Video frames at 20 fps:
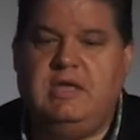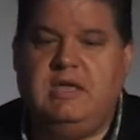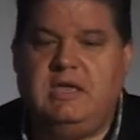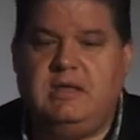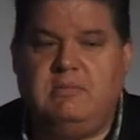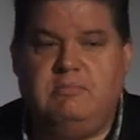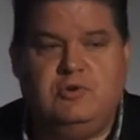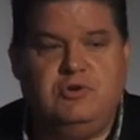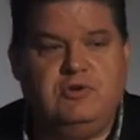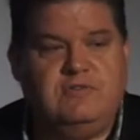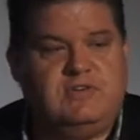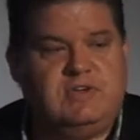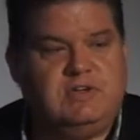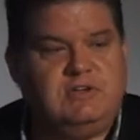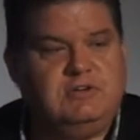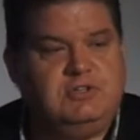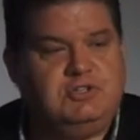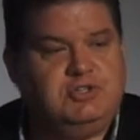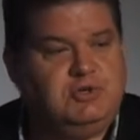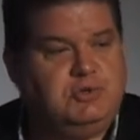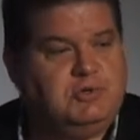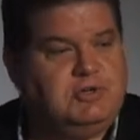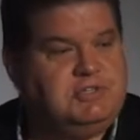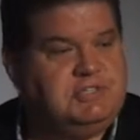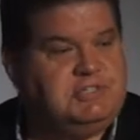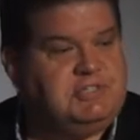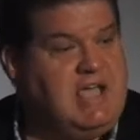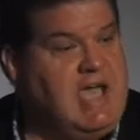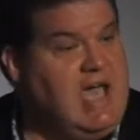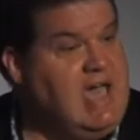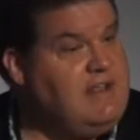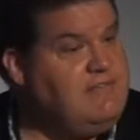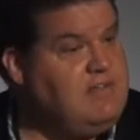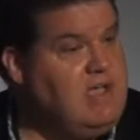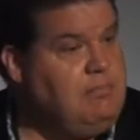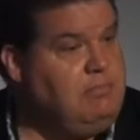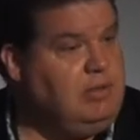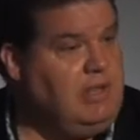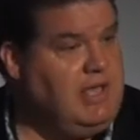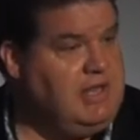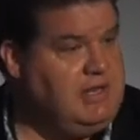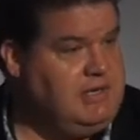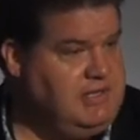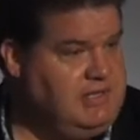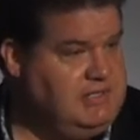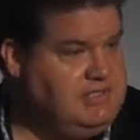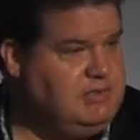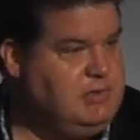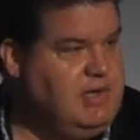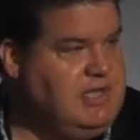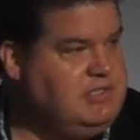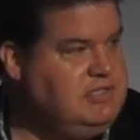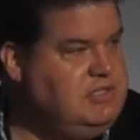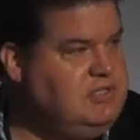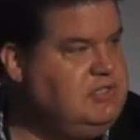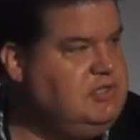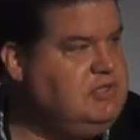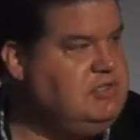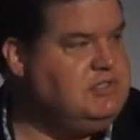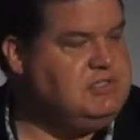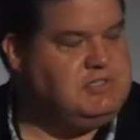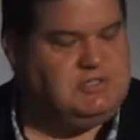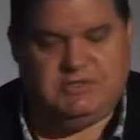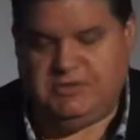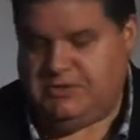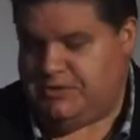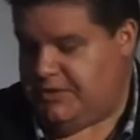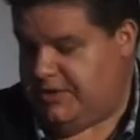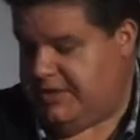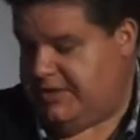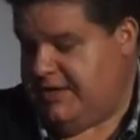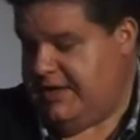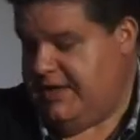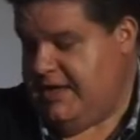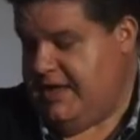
in moving sugars out of our blood and into our tissues to store it,